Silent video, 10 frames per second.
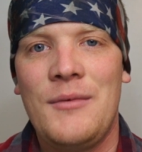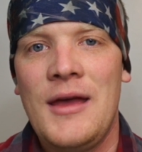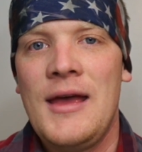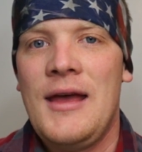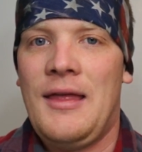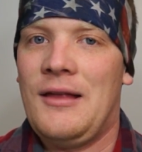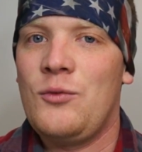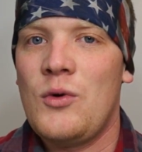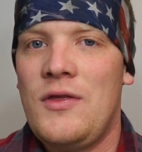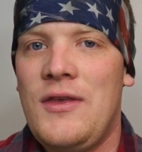And
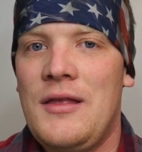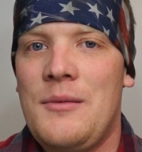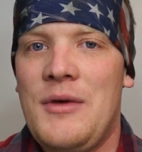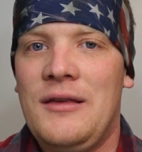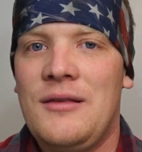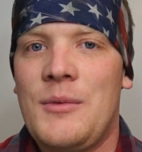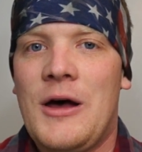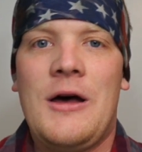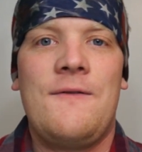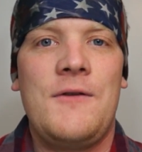that's one thing that makes the
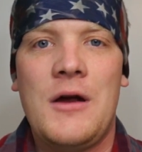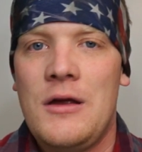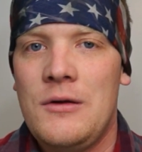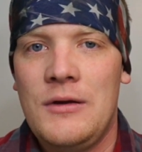Baja very